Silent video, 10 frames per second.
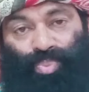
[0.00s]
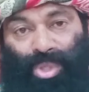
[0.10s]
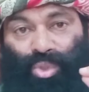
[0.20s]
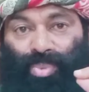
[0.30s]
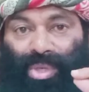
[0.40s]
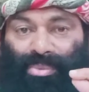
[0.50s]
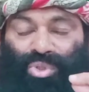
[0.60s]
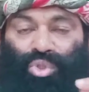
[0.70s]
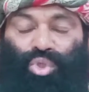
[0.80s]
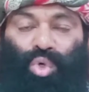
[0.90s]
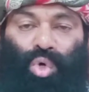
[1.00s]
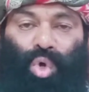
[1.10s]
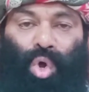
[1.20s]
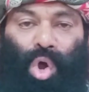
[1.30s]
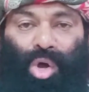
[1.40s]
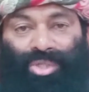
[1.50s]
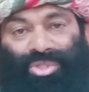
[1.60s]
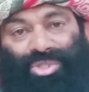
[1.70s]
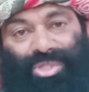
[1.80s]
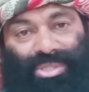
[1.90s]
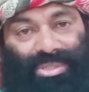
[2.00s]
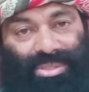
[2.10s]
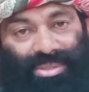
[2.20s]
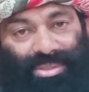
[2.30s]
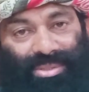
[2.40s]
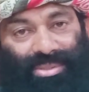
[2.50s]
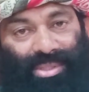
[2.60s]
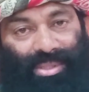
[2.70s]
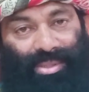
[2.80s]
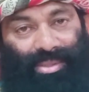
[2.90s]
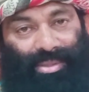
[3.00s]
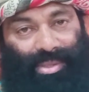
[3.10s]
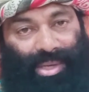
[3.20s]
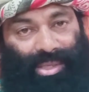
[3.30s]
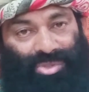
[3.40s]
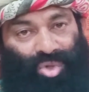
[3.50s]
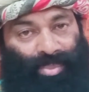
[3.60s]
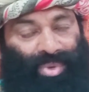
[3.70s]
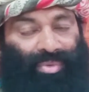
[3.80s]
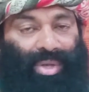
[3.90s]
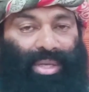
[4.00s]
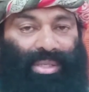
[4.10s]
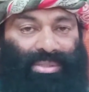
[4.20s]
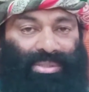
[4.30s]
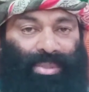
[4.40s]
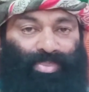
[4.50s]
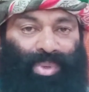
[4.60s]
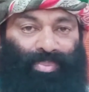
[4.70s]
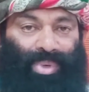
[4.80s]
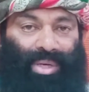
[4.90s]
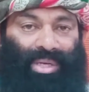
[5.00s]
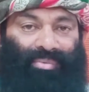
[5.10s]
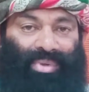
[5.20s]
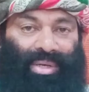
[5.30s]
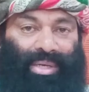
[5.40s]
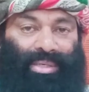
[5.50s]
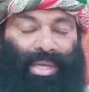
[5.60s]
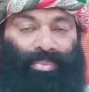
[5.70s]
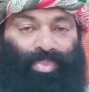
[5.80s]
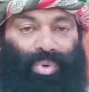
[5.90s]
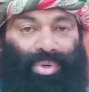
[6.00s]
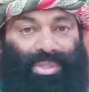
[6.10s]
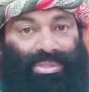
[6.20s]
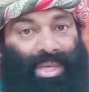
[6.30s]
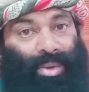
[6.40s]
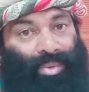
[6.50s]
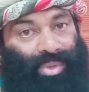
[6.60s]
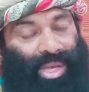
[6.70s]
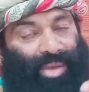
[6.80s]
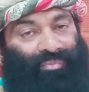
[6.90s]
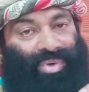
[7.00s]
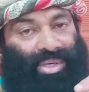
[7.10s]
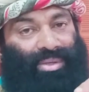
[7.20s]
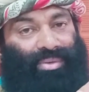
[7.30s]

speed you become so conscious so many Vivekananda say people are living like dead bodies never